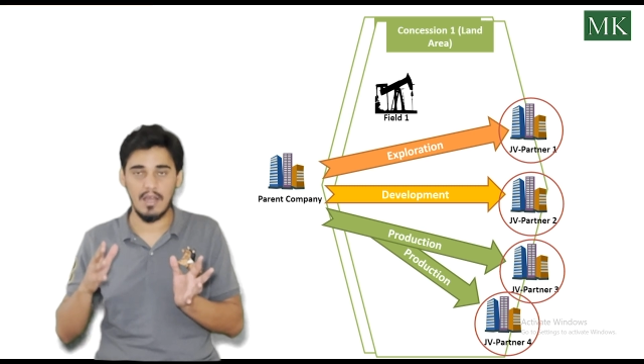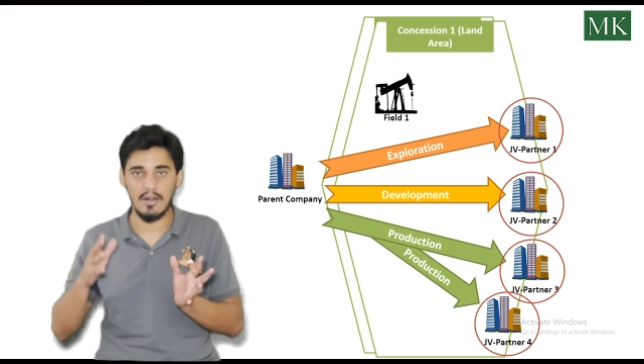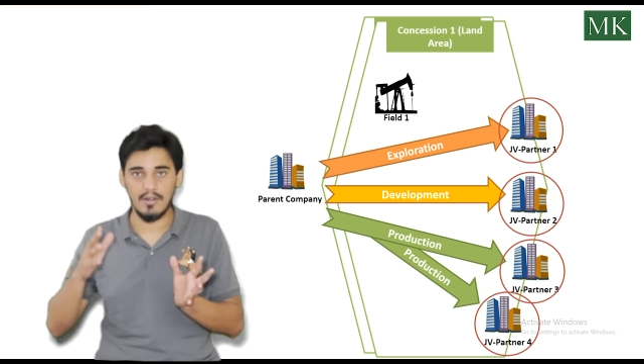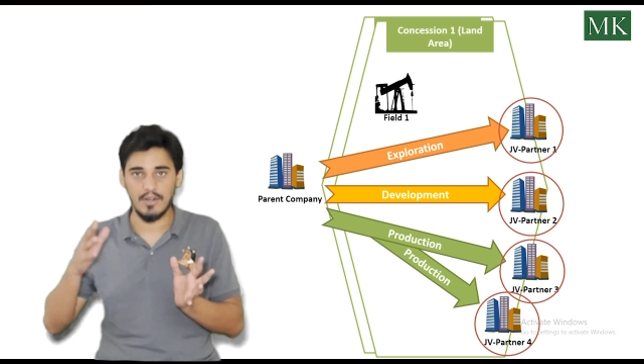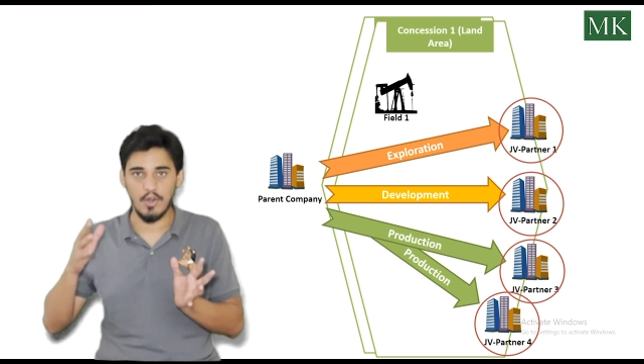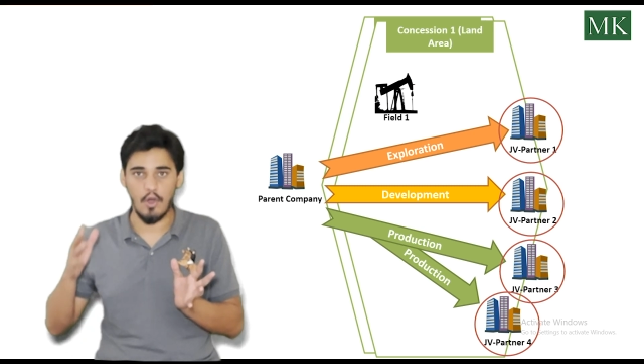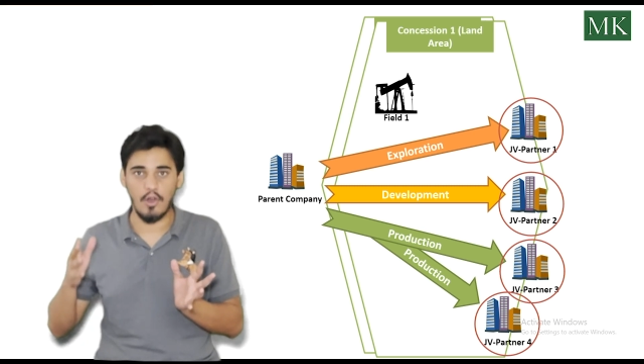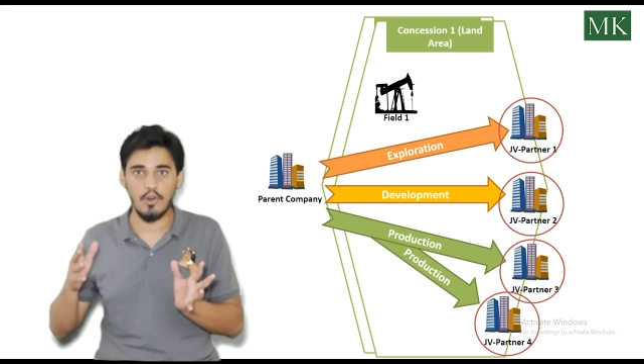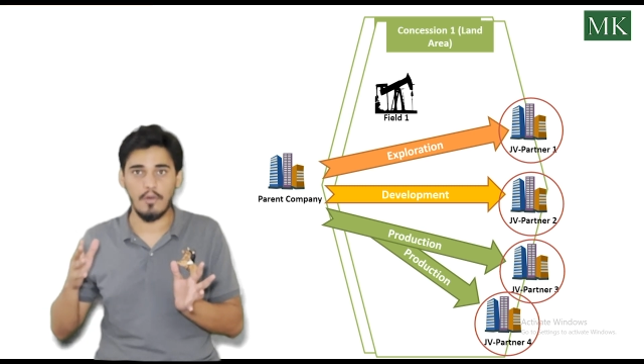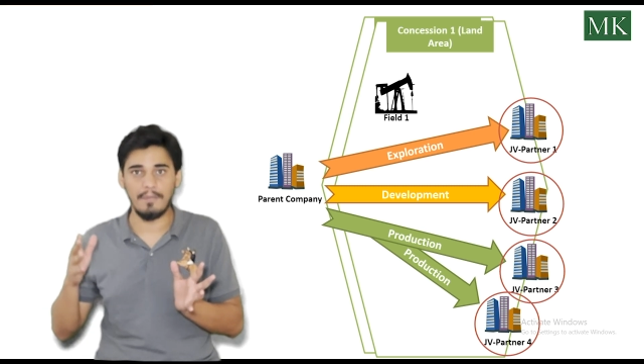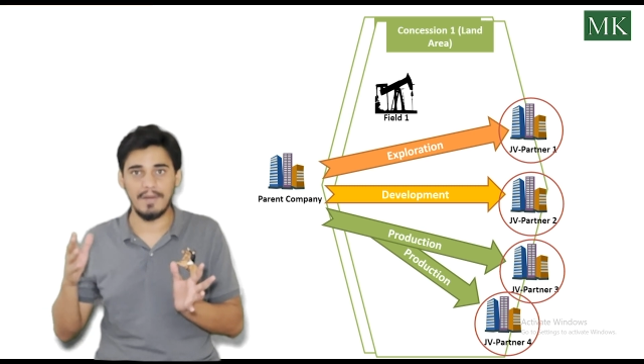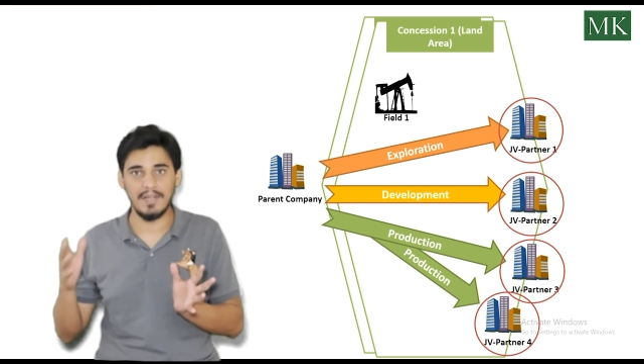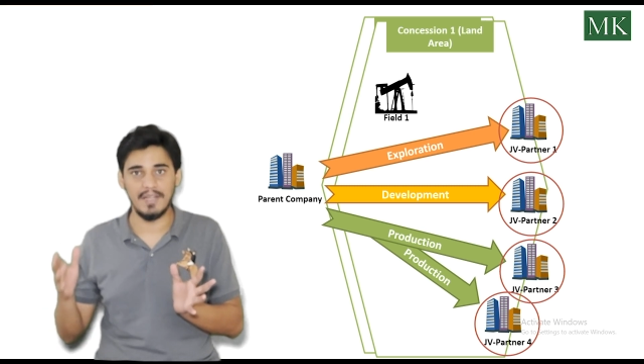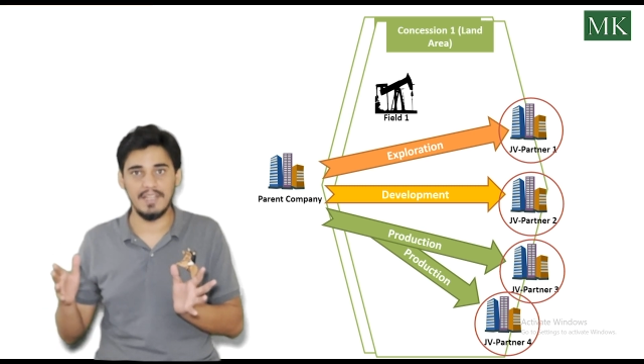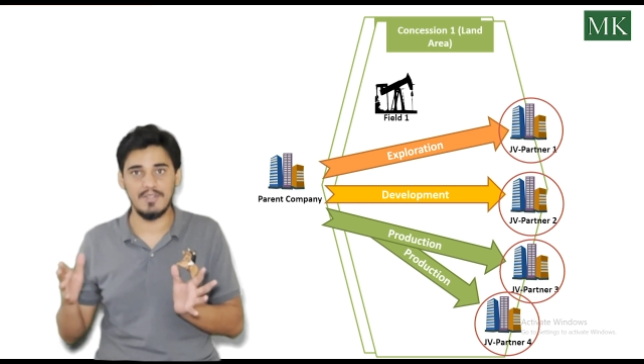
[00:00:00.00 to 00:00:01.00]

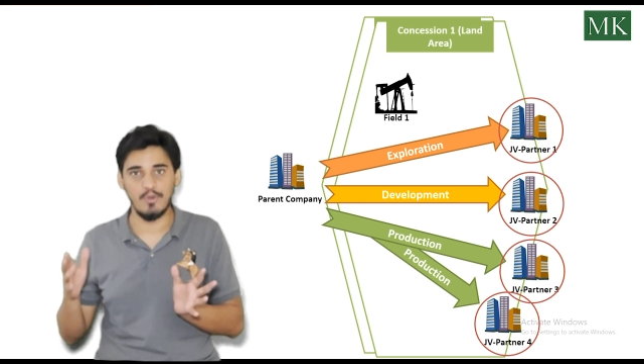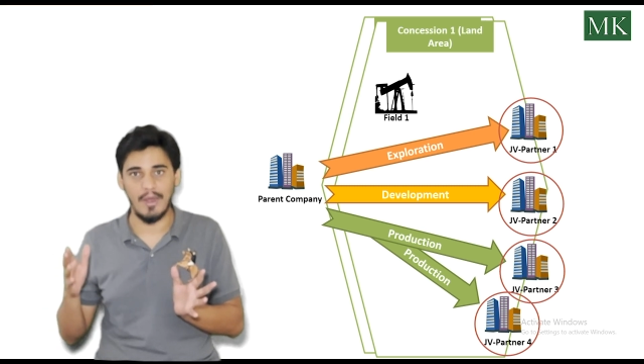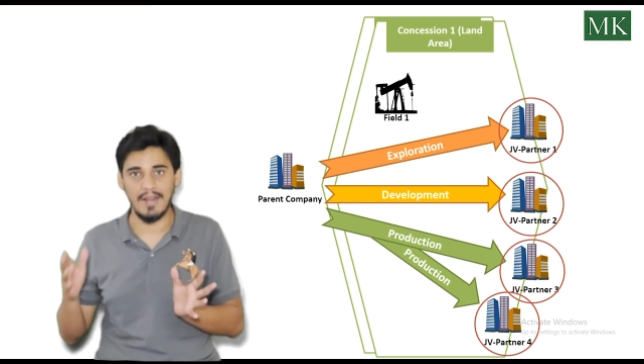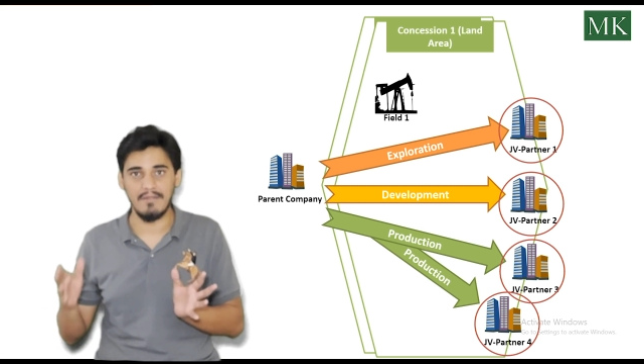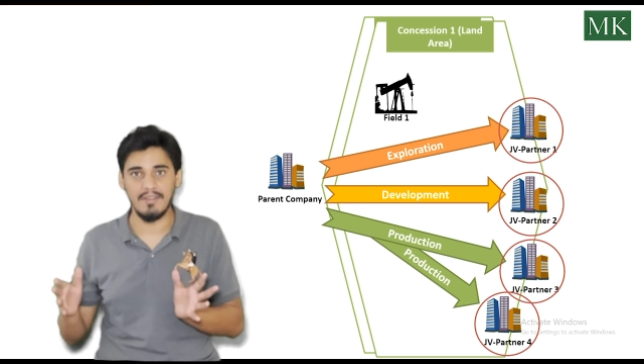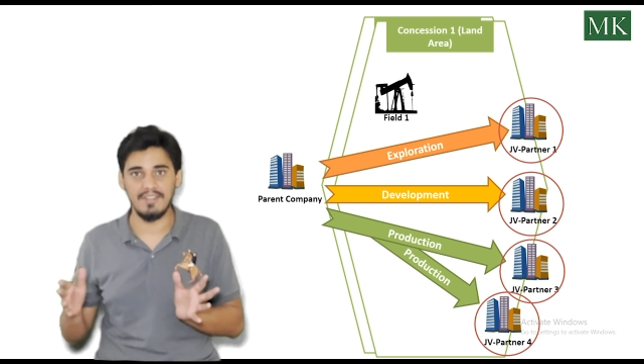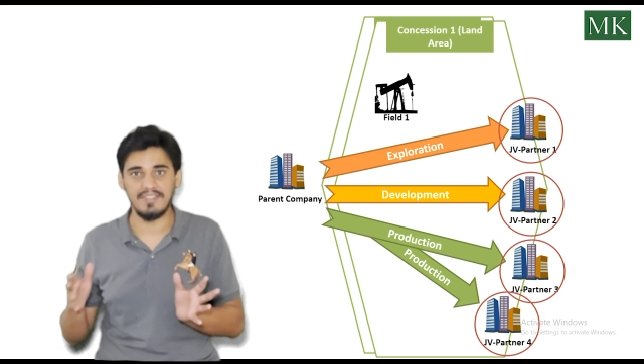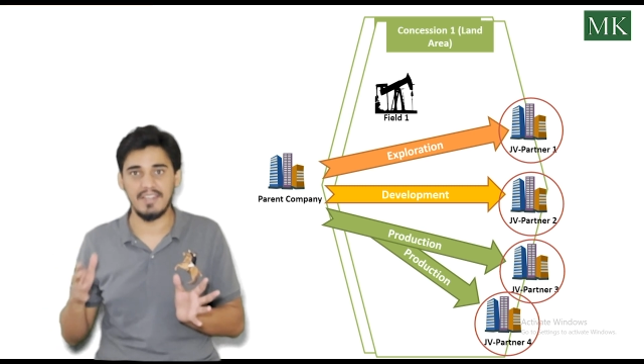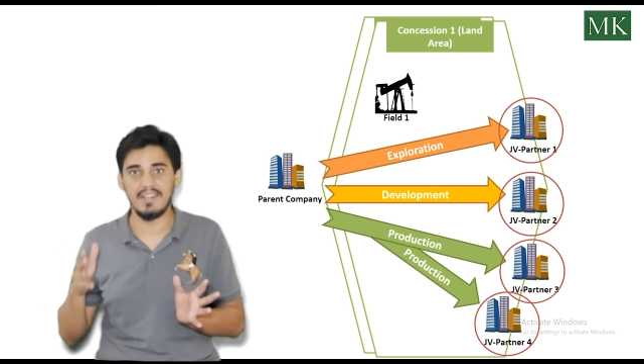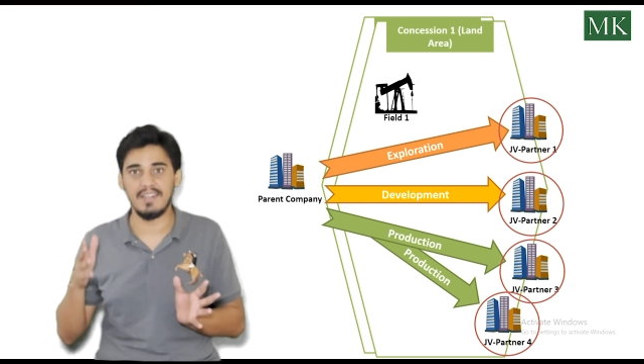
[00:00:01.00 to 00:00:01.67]
non-operated joint venture